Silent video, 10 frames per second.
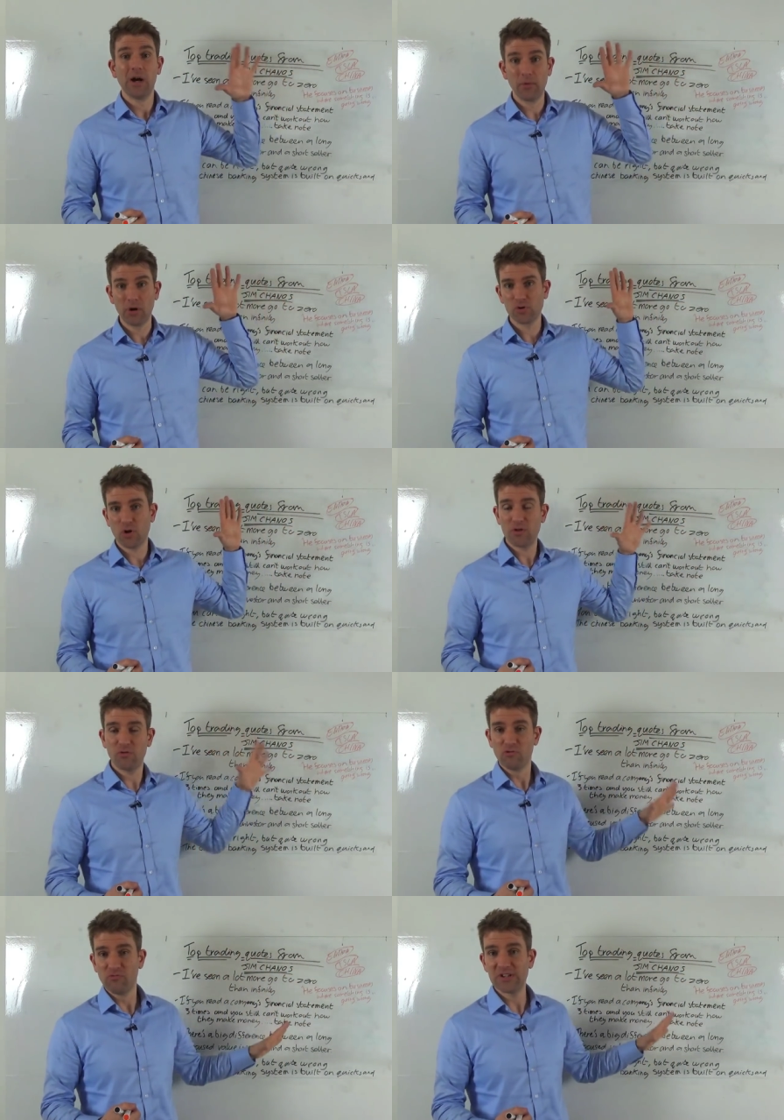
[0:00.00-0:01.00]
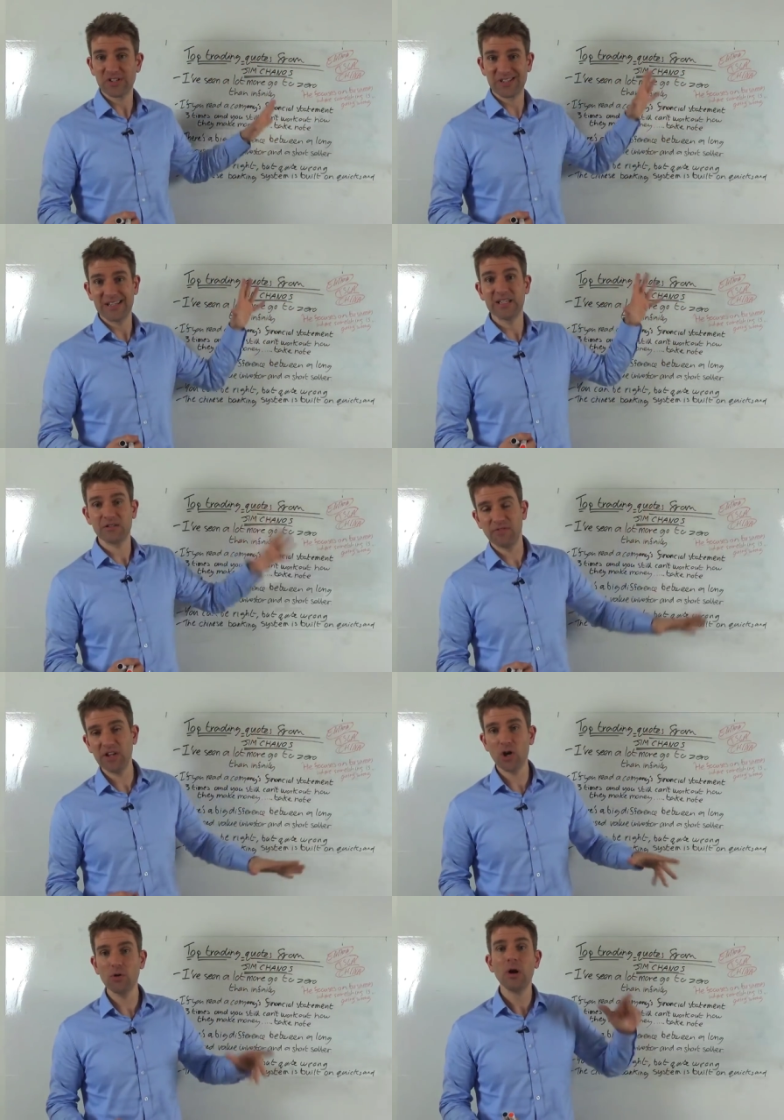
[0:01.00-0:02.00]
I'm not going to go through risks in this
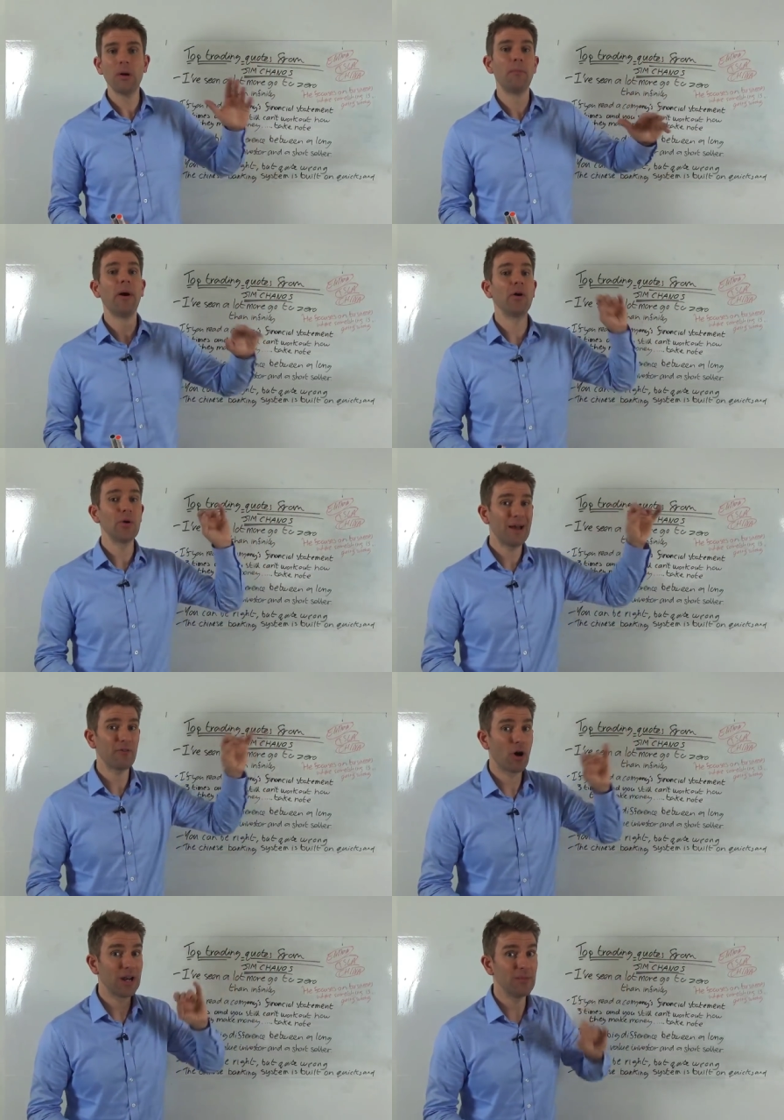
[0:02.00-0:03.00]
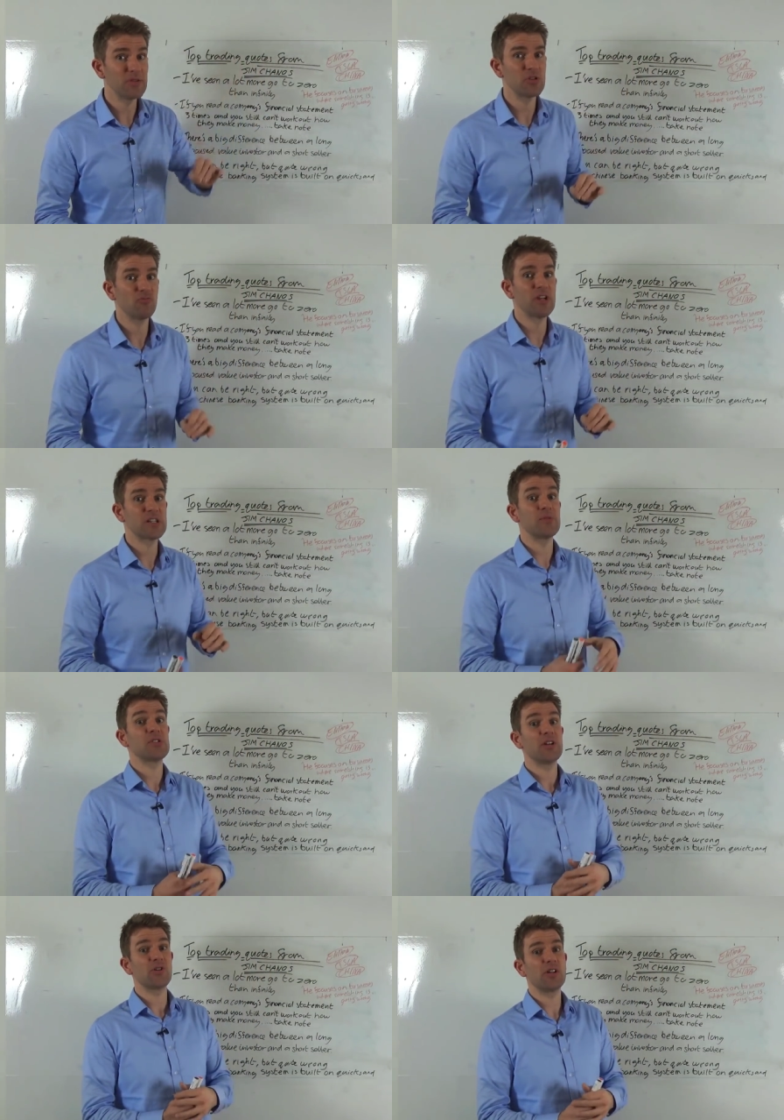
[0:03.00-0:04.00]
video, but we have got unlimited risk
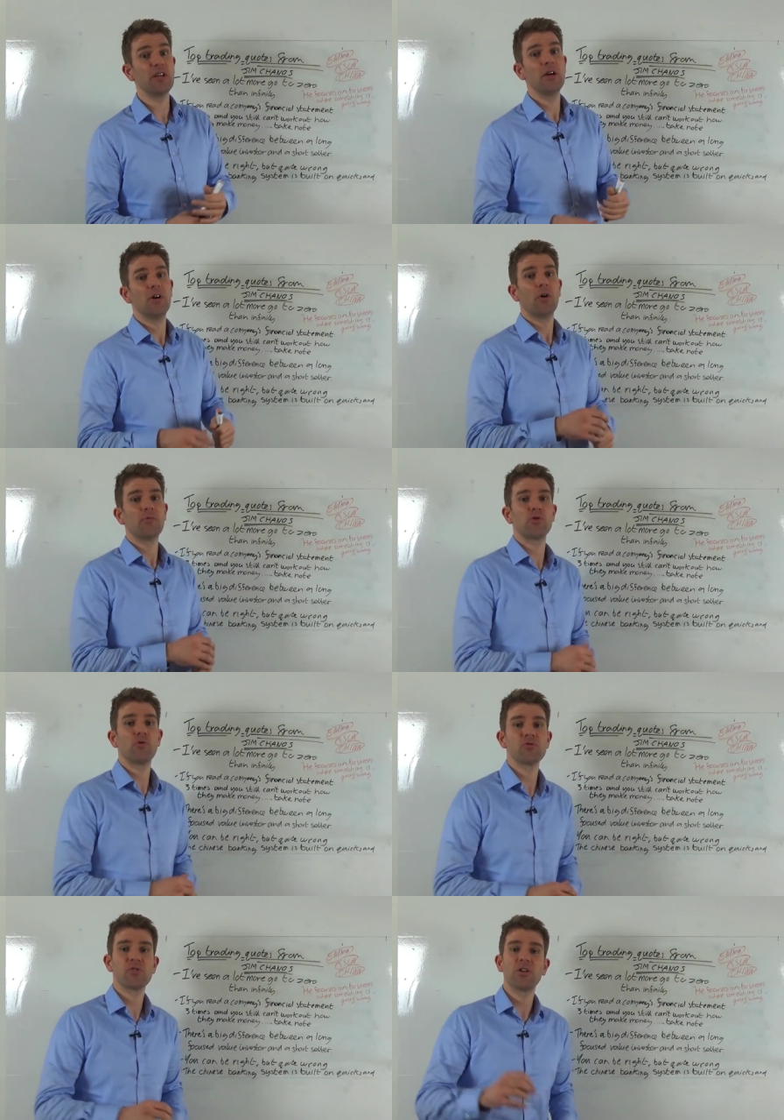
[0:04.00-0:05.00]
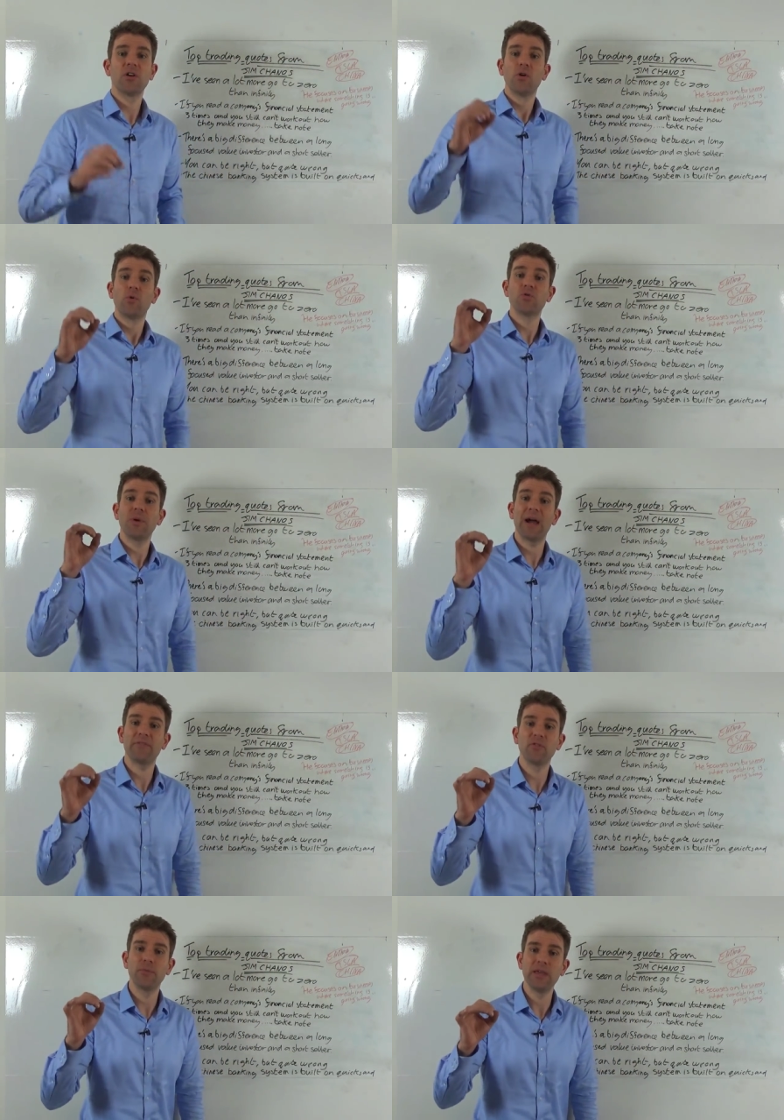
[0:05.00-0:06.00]
potentially on the short side, which we
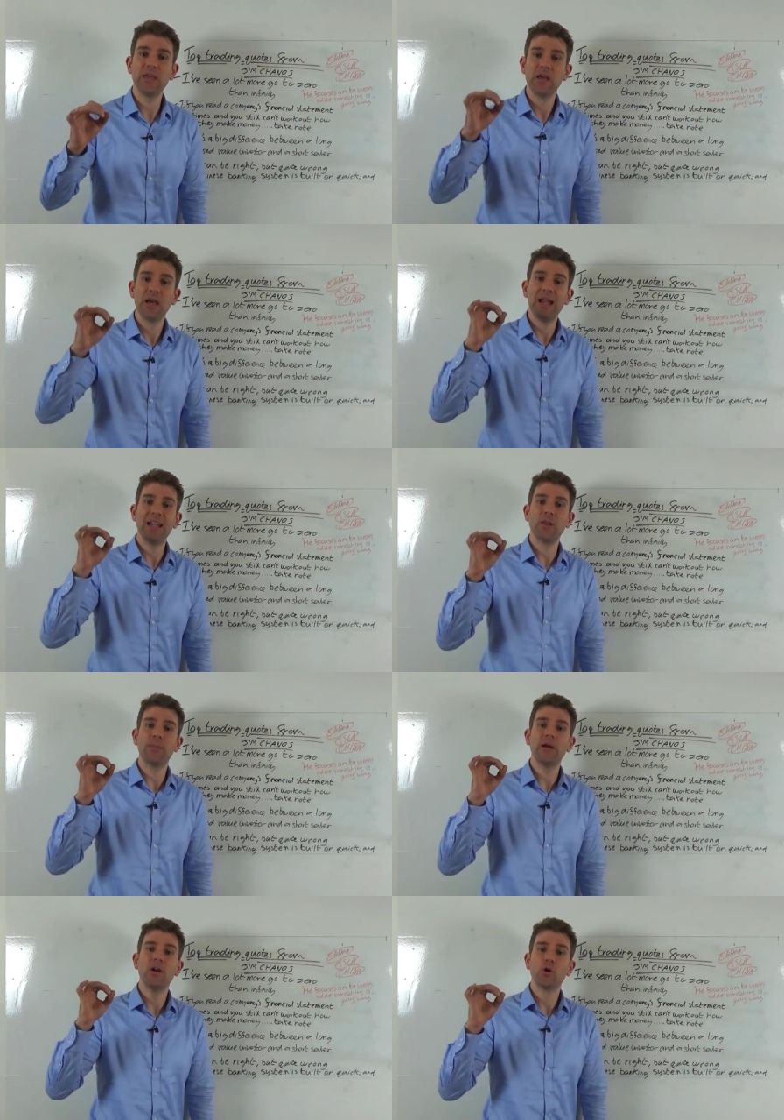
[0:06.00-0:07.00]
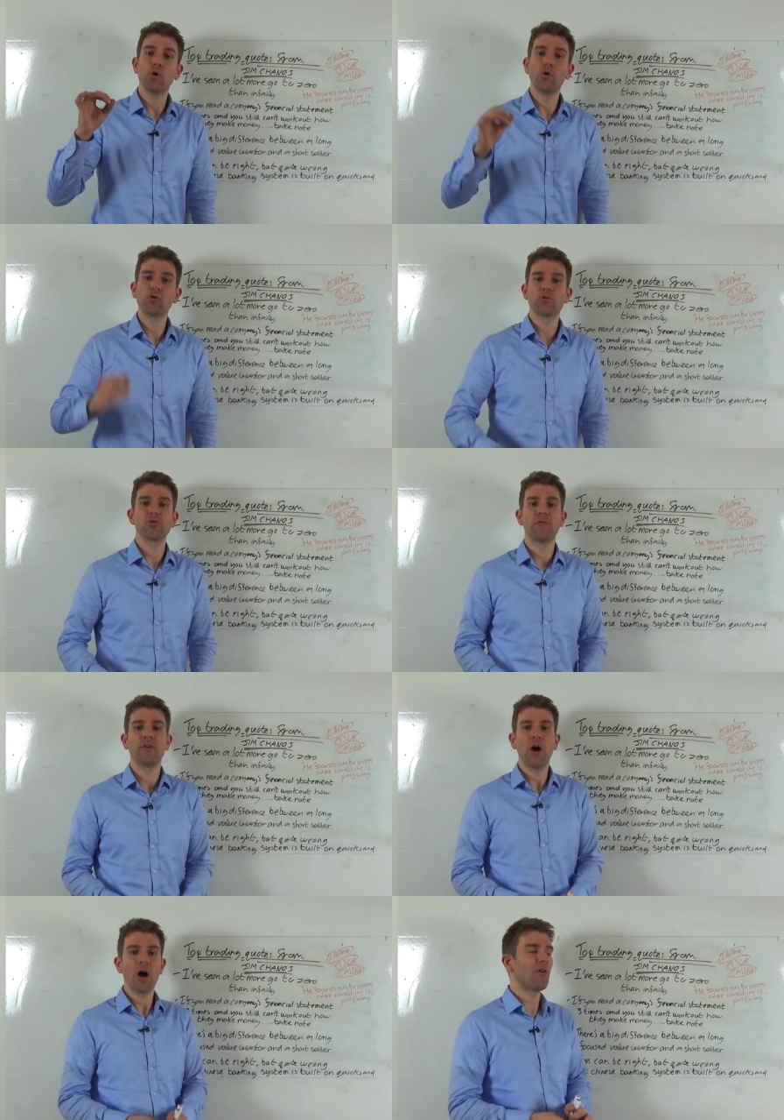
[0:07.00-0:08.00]
have to be a little bit cautious of.
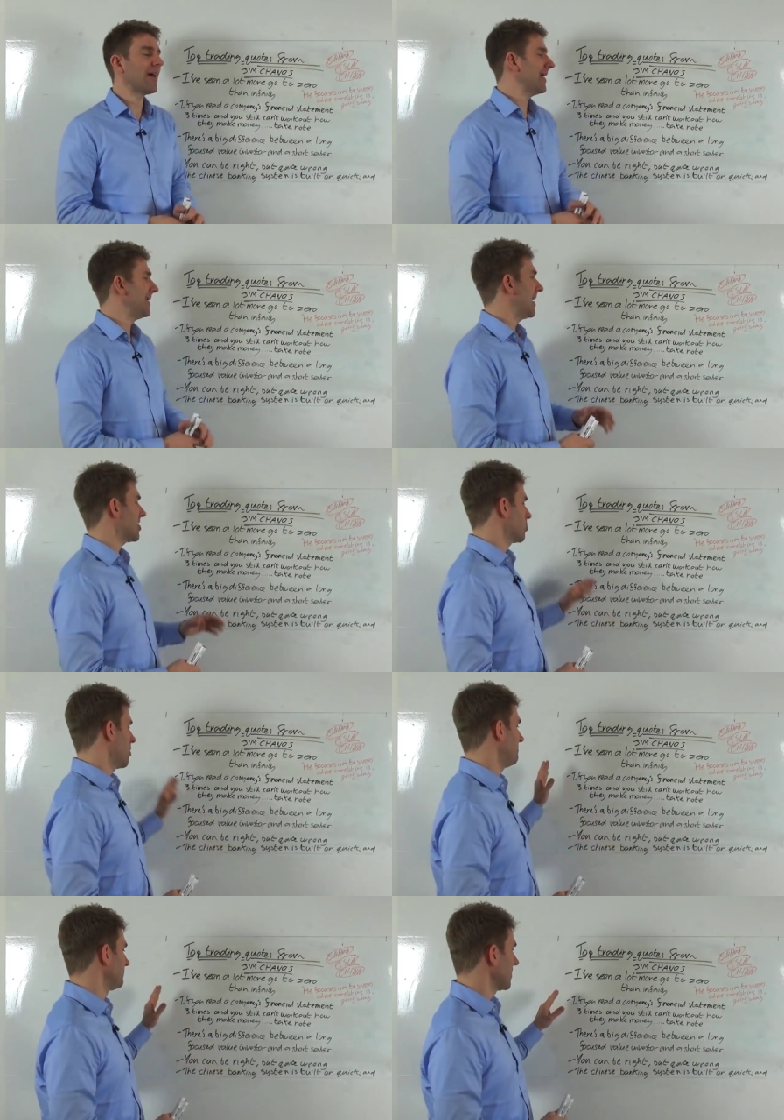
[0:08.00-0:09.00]
All right, next one.